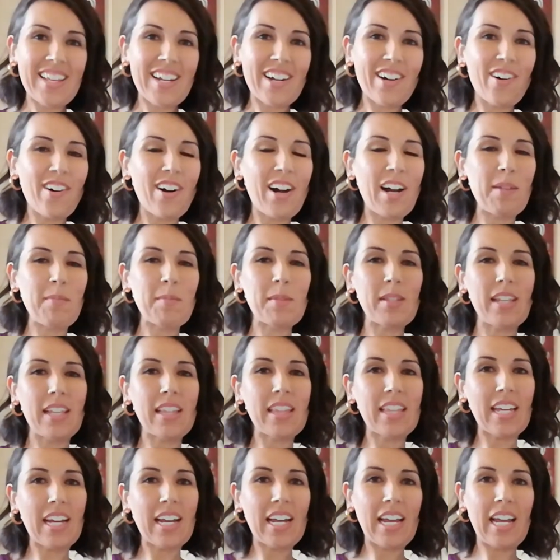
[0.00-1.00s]
there, I'm
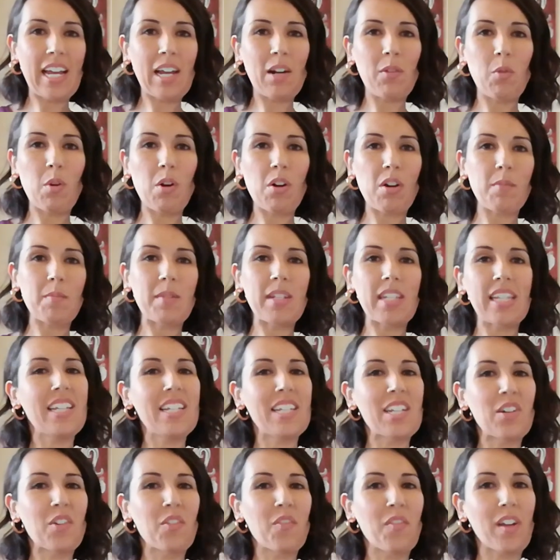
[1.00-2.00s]
Cynthia and welcome to the
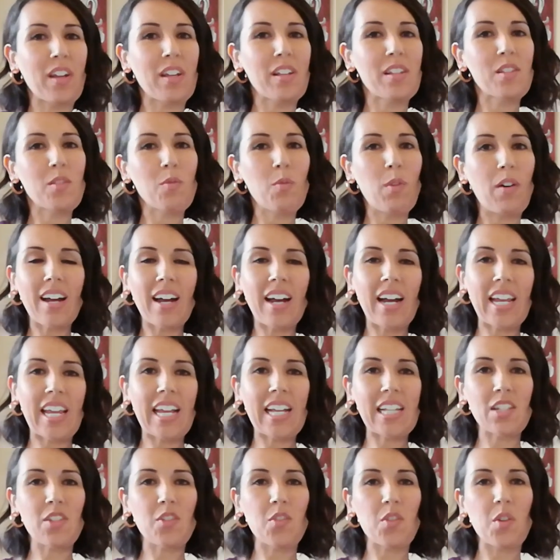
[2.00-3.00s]
Dinner Fix, where I
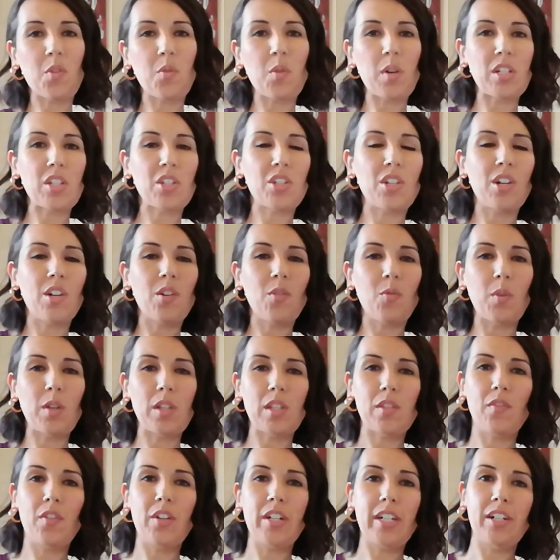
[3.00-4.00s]
answer the question,
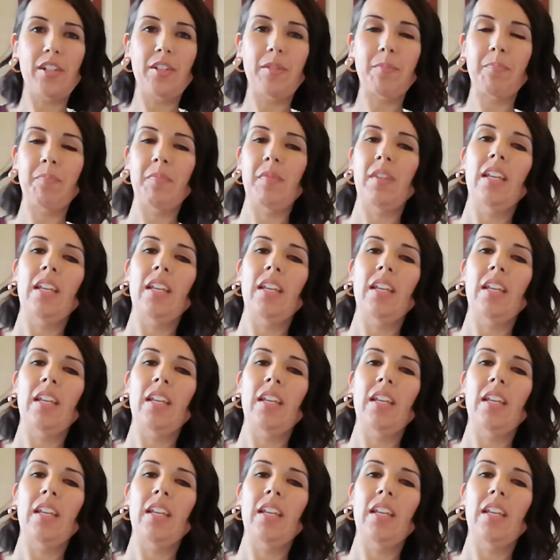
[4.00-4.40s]
what's for dinner?